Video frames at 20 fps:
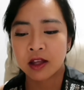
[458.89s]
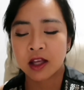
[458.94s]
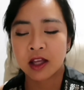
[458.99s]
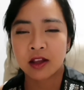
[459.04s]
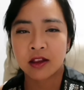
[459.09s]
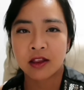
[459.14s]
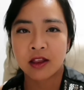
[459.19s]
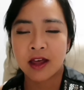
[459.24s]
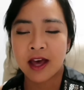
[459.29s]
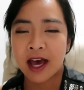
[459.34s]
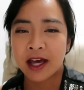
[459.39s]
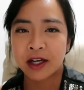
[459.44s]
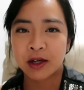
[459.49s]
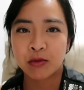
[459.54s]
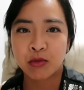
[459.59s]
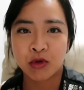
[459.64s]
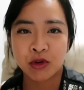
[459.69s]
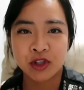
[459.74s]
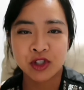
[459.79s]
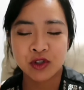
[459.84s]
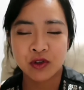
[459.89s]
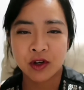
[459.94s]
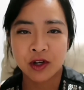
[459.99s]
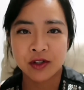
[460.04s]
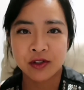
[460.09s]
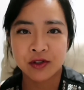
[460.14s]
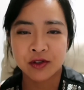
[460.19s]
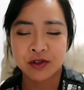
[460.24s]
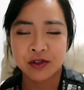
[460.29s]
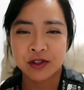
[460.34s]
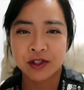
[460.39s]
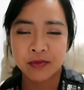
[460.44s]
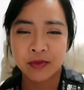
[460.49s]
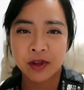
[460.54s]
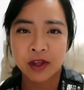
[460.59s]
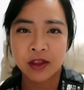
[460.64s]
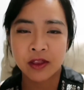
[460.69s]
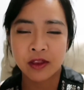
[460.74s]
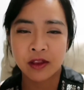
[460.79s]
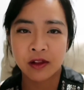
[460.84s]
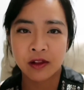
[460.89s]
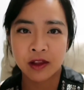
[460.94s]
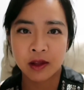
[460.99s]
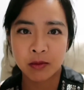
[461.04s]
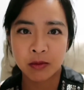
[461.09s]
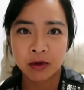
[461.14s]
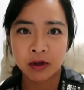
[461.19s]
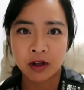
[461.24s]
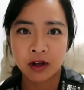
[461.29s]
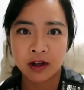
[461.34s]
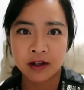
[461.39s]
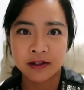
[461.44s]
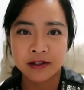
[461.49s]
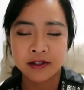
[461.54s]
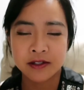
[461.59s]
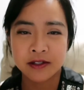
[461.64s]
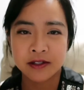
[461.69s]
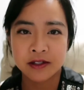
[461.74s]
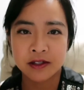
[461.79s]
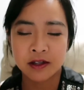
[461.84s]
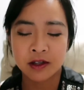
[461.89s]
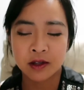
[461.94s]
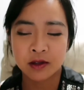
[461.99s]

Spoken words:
the added moisturizers in the lip gloss,